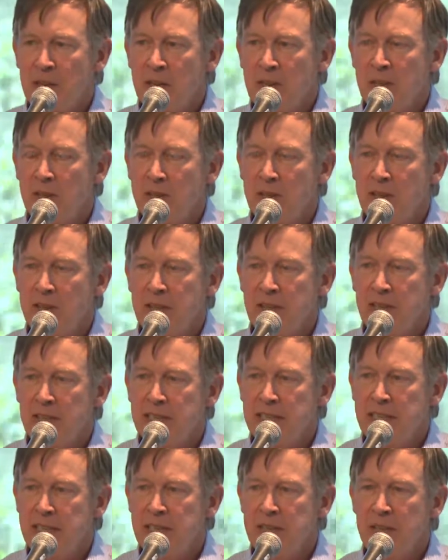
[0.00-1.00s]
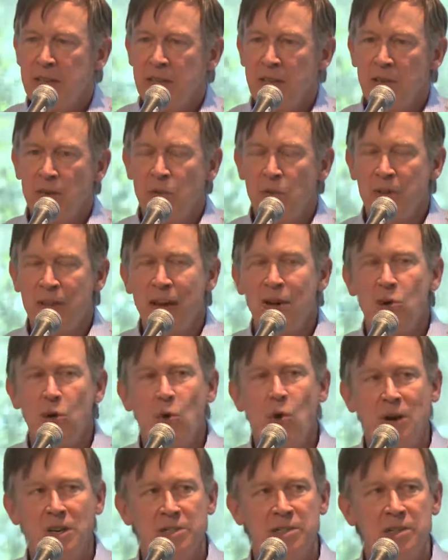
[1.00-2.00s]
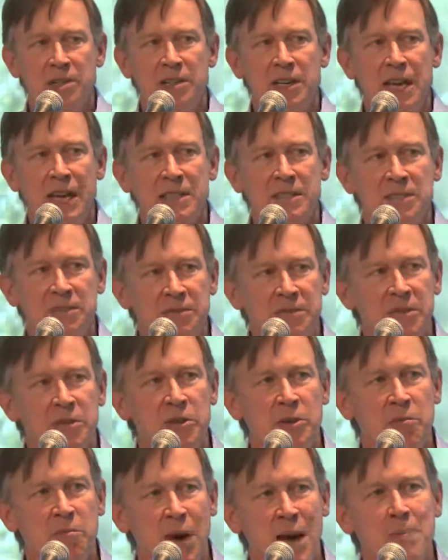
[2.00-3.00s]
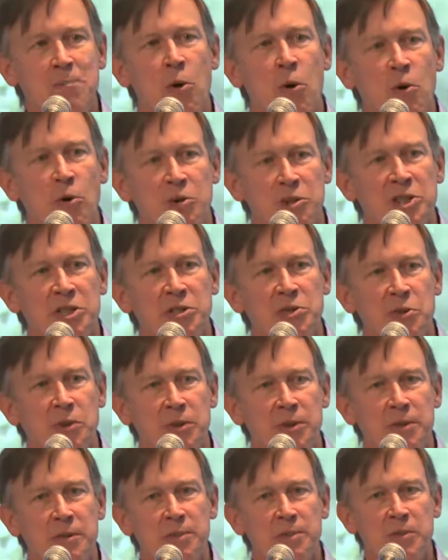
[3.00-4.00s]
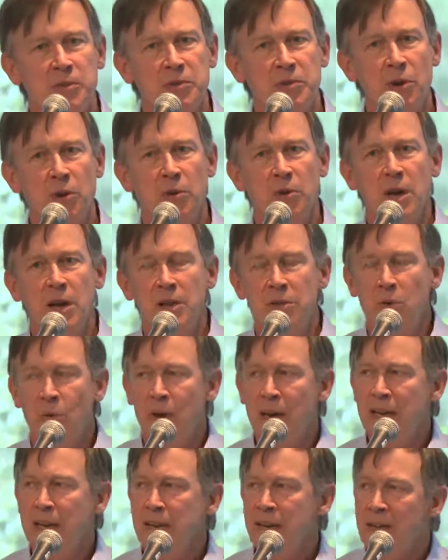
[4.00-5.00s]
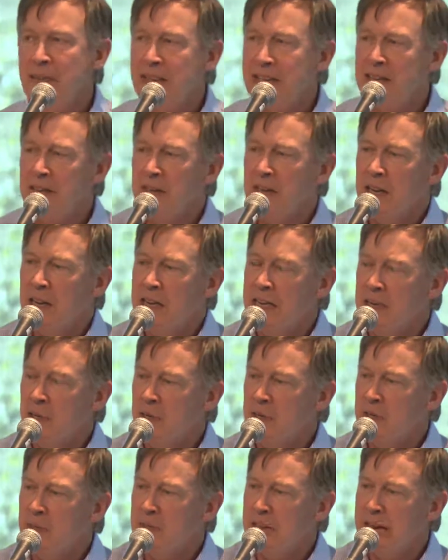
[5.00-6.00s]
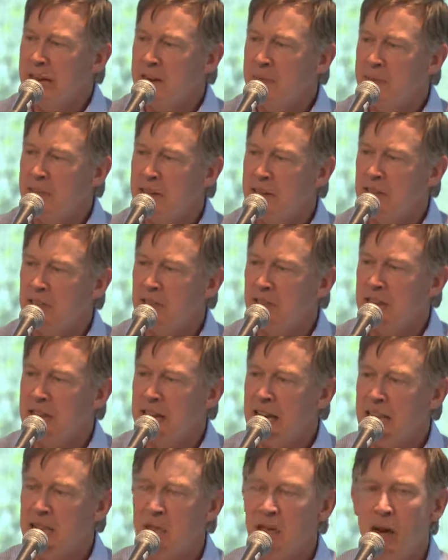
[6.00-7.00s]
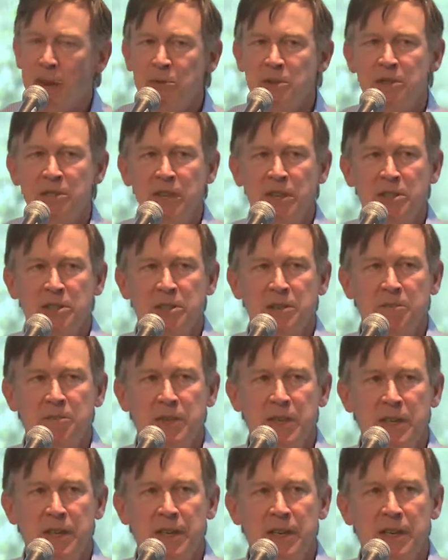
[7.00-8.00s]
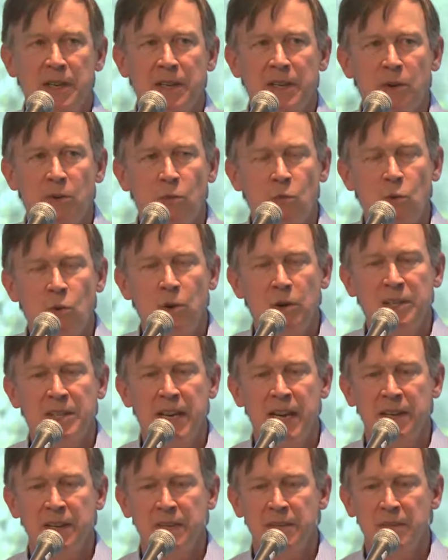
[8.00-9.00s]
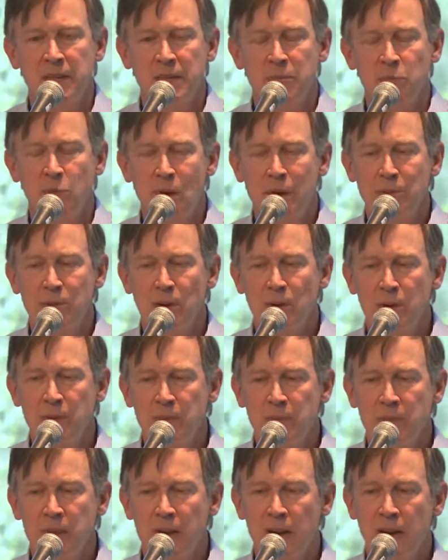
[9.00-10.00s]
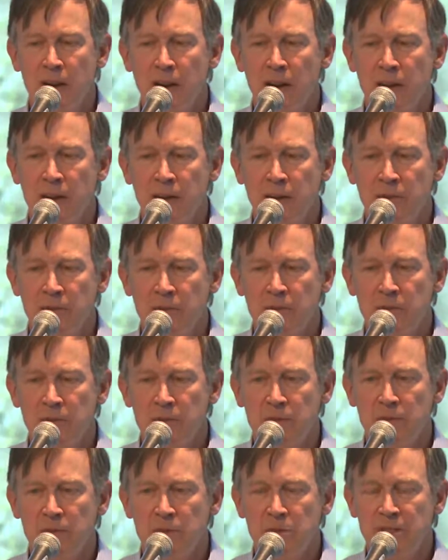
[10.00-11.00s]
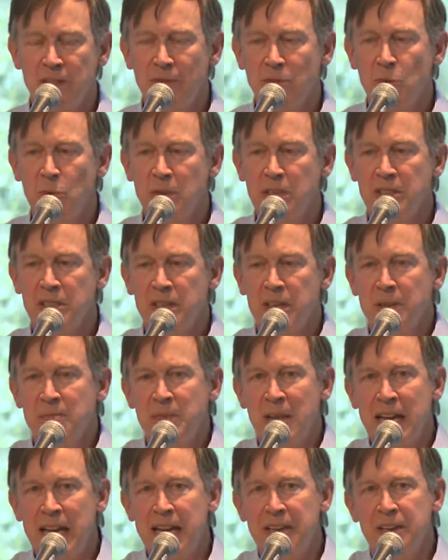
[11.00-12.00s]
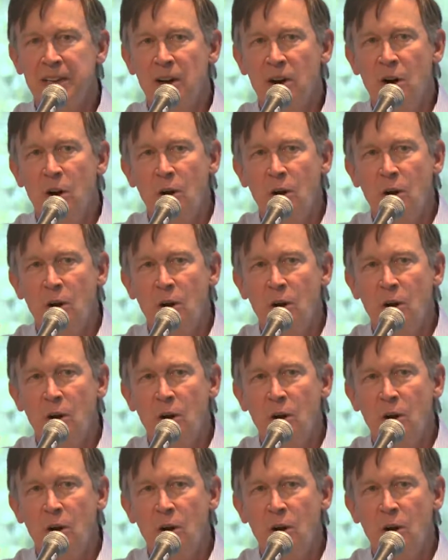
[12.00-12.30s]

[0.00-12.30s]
the, the, the kid, without question, had severe bipolar disorder. So the way, and they, he went, they had him down in psychiatric observation uh, at a ward down in, in Pueblo uh, for, for several weeks. And